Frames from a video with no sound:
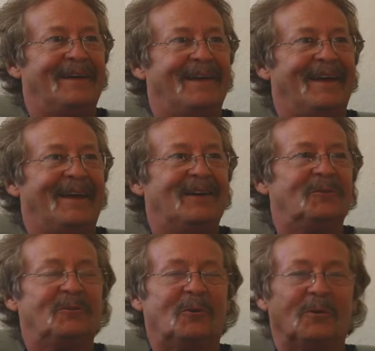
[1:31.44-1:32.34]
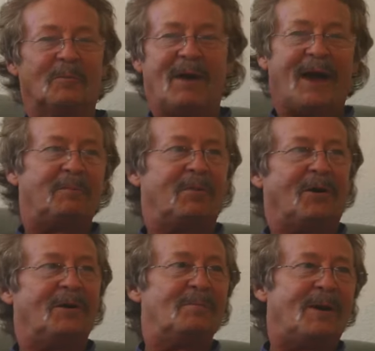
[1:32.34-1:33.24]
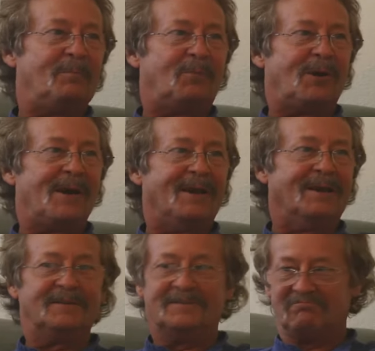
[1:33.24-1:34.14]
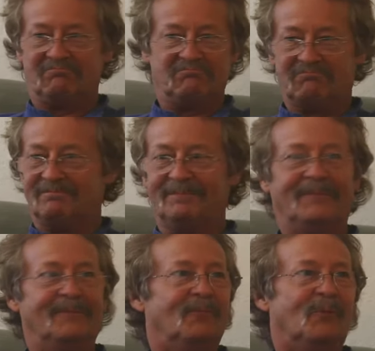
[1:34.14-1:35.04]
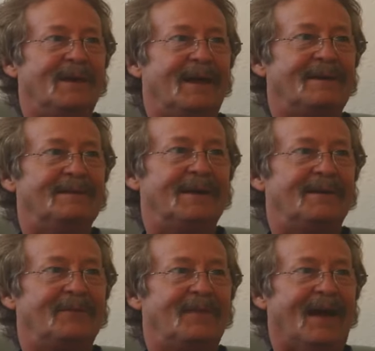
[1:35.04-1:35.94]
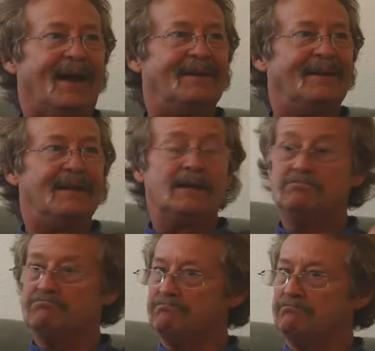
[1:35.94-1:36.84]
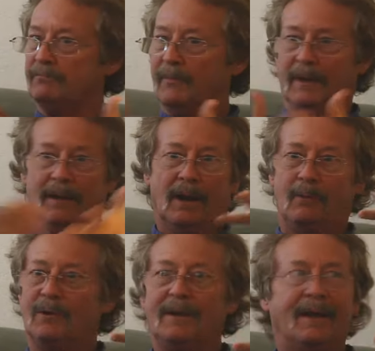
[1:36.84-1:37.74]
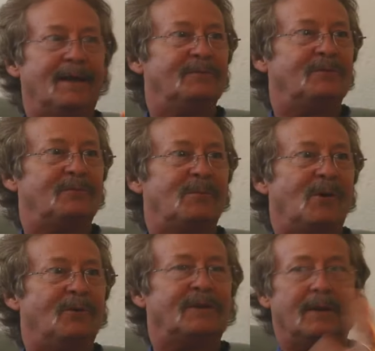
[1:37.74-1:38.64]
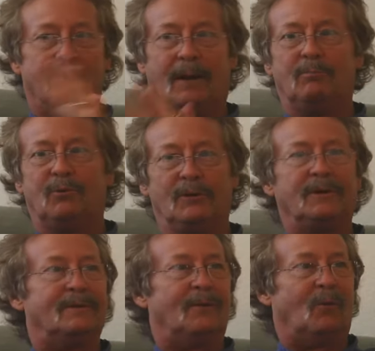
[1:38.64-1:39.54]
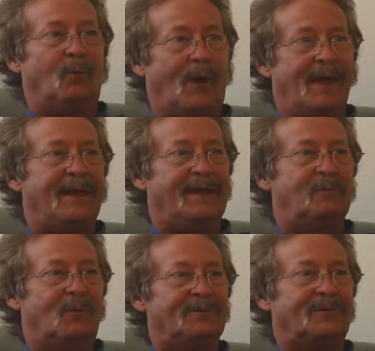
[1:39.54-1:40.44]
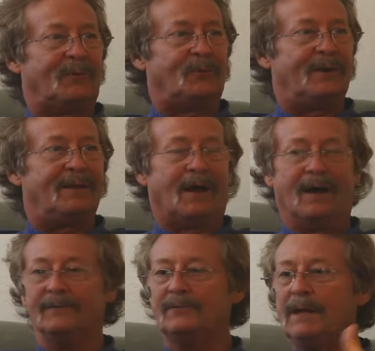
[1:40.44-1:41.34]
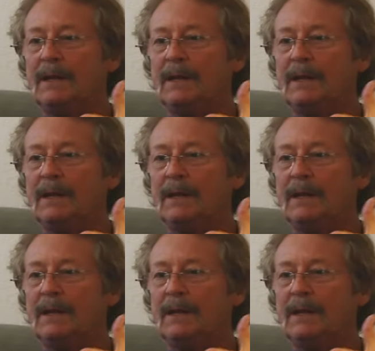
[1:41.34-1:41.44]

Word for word: Wow. So the back part of my brain went ahead and hit that. And I went ahead and smoked. I put it away once I realized,